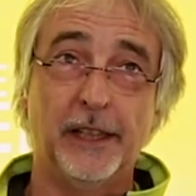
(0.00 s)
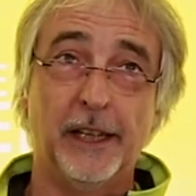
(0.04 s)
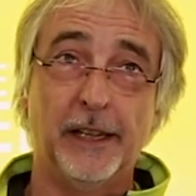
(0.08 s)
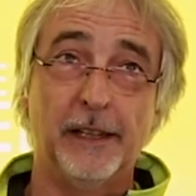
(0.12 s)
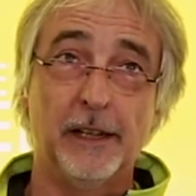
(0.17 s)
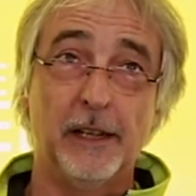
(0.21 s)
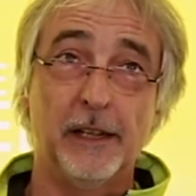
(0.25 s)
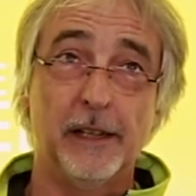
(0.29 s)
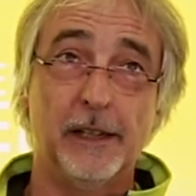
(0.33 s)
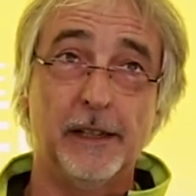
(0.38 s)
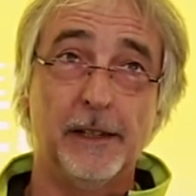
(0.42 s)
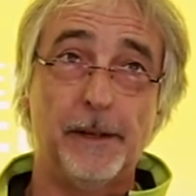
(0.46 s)

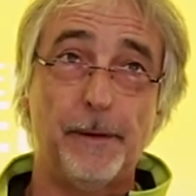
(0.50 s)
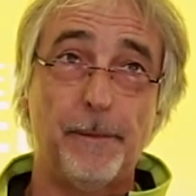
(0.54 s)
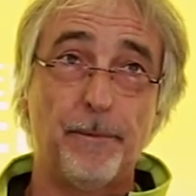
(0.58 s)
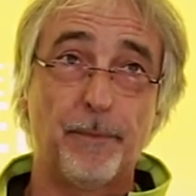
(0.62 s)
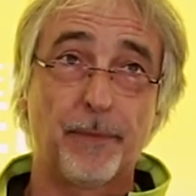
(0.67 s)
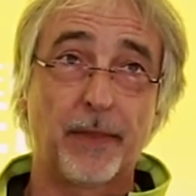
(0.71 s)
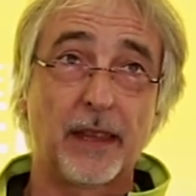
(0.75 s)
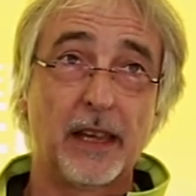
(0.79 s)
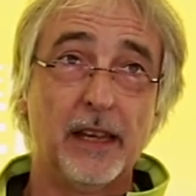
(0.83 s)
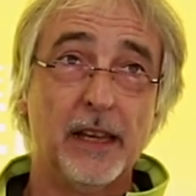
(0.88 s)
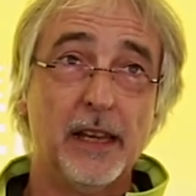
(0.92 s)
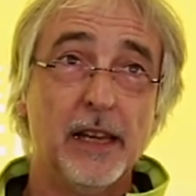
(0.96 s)
And
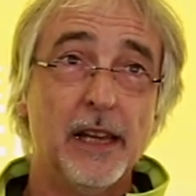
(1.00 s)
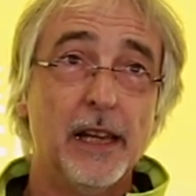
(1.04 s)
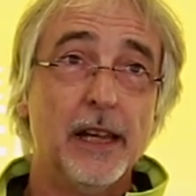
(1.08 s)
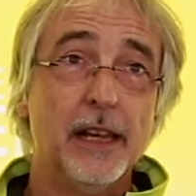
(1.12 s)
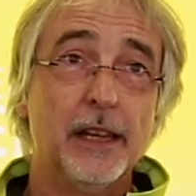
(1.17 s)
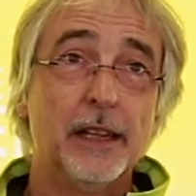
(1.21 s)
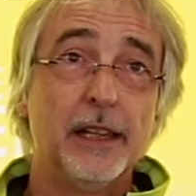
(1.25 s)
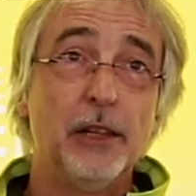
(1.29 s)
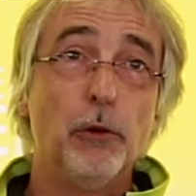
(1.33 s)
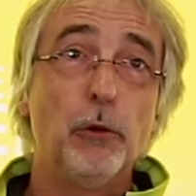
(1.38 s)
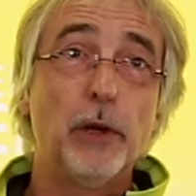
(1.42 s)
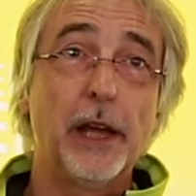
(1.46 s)
um,
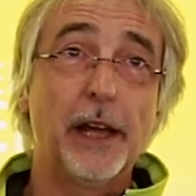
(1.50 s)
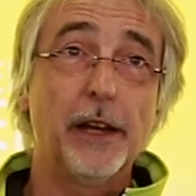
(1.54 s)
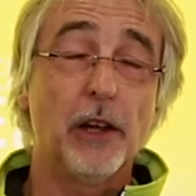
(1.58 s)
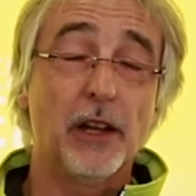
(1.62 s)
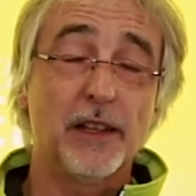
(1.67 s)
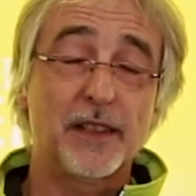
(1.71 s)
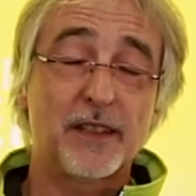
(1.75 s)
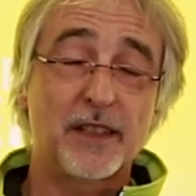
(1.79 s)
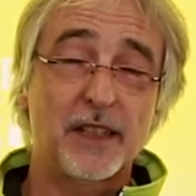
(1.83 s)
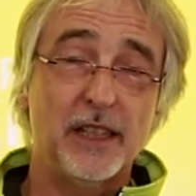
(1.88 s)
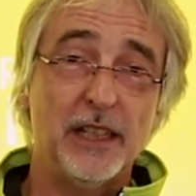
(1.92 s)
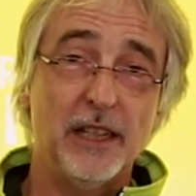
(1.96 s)
you can
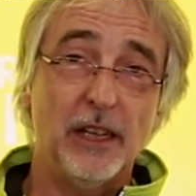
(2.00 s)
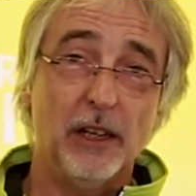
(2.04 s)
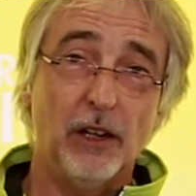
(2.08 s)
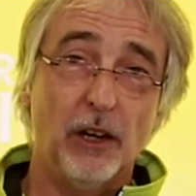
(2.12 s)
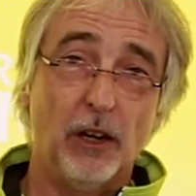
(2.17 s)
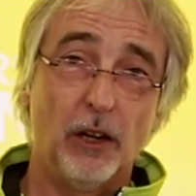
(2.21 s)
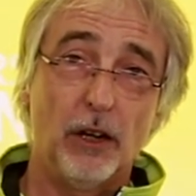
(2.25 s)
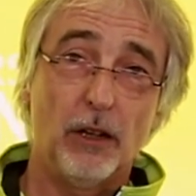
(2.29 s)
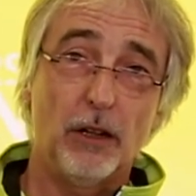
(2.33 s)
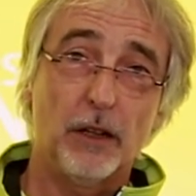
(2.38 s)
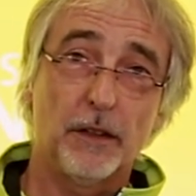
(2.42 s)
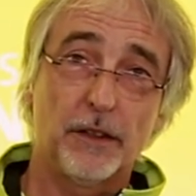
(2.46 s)
see
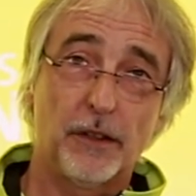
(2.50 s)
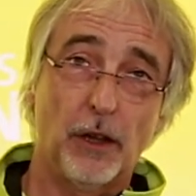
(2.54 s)
all